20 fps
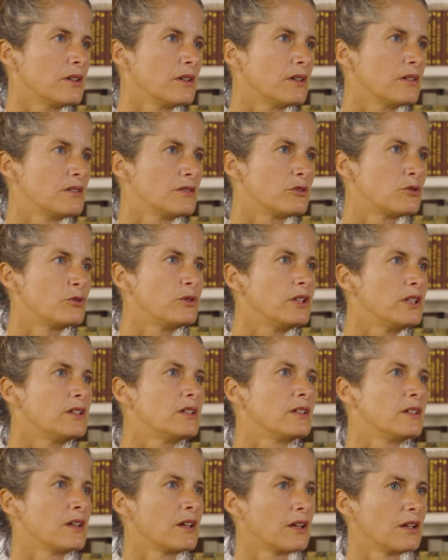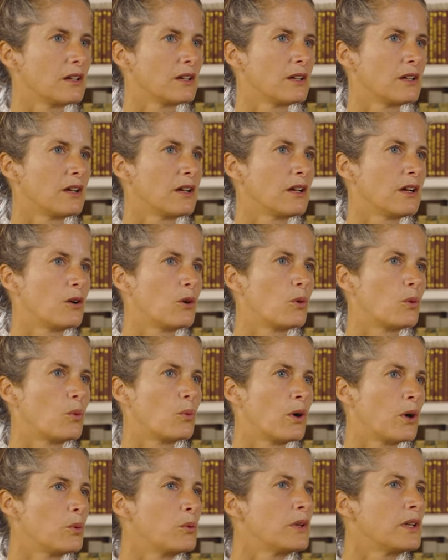uh, treating
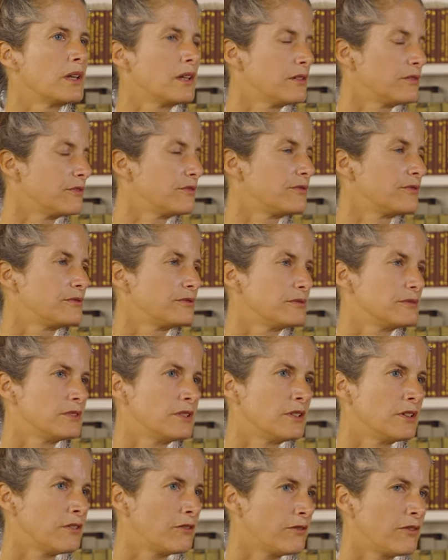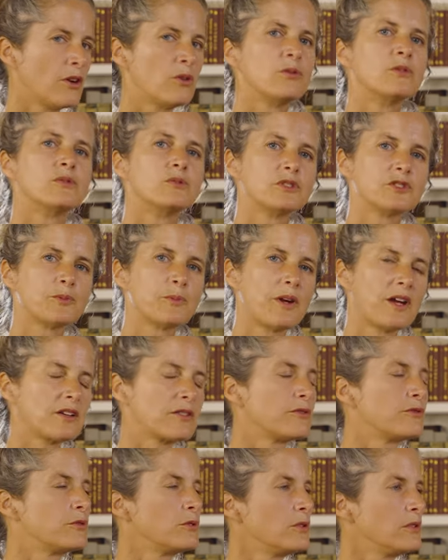where we live in a very
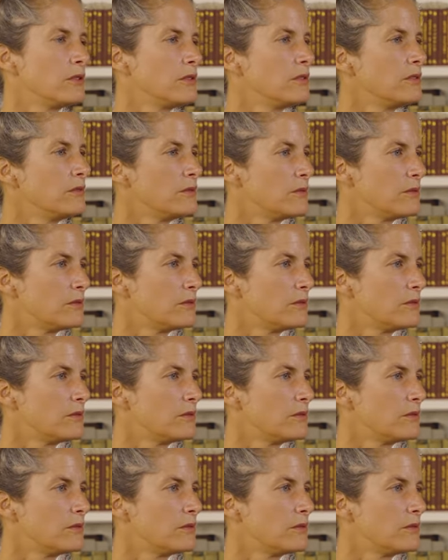respectful